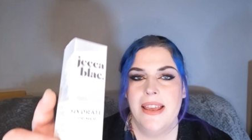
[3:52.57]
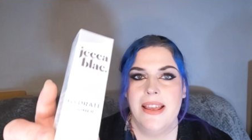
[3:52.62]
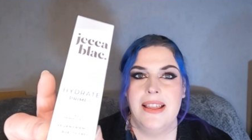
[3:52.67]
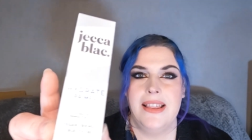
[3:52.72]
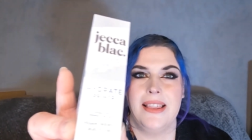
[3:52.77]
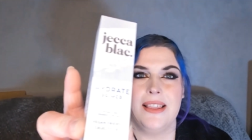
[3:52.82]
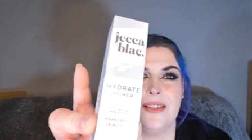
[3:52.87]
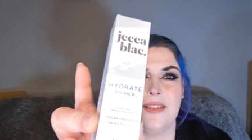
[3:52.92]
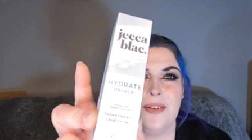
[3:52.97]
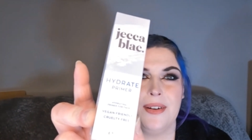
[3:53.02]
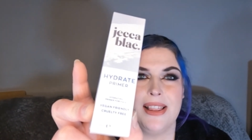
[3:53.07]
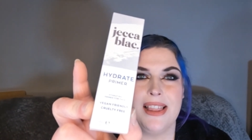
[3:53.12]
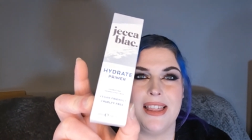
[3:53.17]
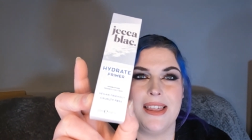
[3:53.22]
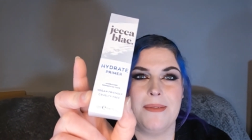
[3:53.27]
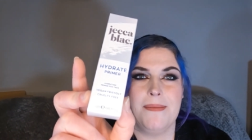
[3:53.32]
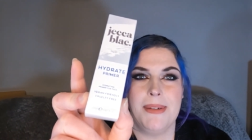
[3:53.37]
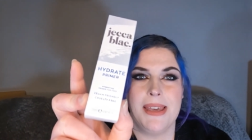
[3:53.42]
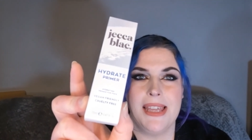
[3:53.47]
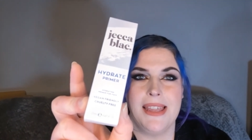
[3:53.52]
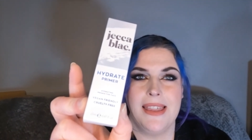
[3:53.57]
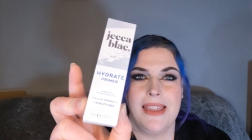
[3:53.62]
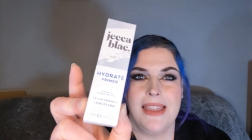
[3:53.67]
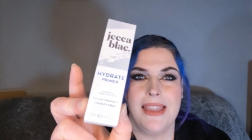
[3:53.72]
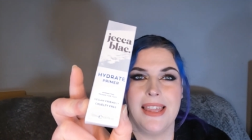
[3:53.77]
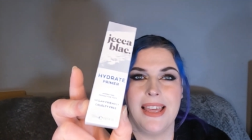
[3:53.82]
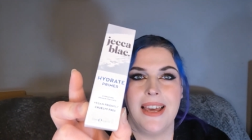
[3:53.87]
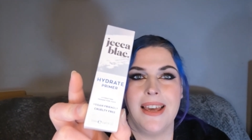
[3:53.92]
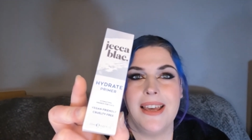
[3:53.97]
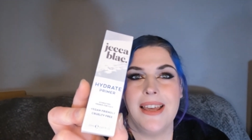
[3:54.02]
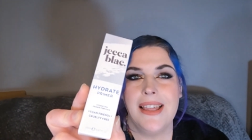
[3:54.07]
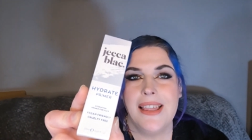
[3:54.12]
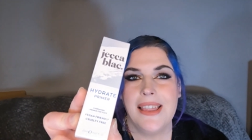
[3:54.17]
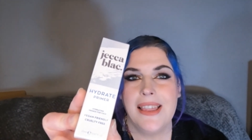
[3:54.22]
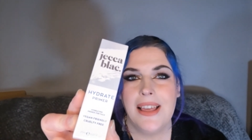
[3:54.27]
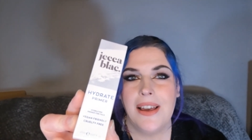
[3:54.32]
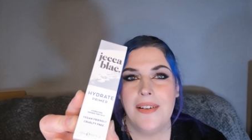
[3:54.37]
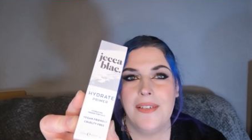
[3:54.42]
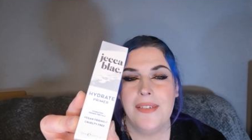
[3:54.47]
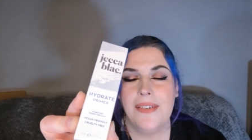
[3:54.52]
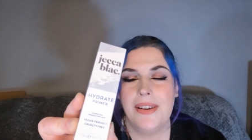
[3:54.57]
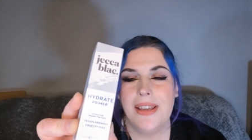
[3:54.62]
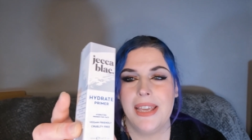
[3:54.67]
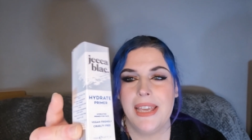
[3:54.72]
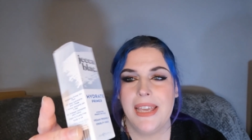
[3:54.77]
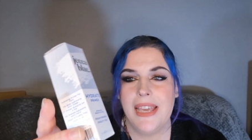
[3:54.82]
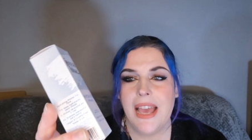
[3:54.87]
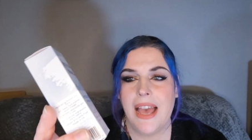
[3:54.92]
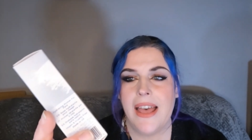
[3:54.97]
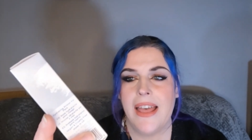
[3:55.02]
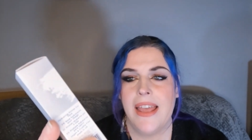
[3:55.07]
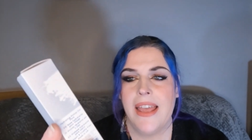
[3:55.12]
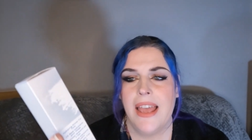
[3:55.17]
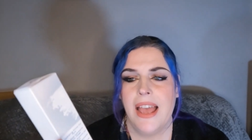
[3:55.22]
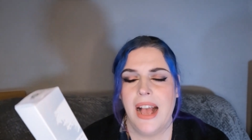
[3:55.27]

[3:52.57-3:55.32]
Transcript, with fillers: It's twenty mils. So yeah,